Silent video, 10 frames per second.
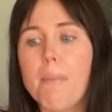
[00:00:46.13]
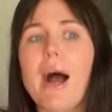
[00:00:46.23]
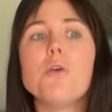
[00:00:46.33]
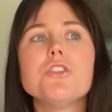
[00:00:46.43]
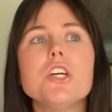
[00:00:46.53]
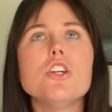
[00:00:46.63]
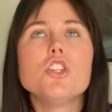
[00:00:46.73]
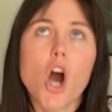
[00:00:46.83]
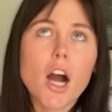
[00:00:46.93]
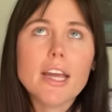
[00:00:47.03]
about
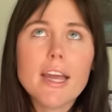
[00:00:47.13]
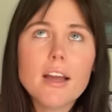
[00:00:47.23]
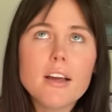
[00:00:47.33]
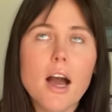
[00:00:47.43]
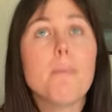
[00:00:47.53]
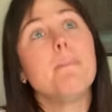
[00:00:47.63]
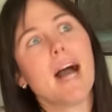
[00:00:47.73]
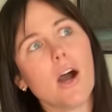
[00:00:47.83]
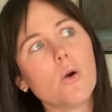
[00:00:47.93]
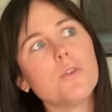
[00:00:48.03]
talking
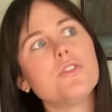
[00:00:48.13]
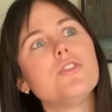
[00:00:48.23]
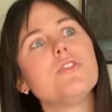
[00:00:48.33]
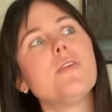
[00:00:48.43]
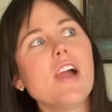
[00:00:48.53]
about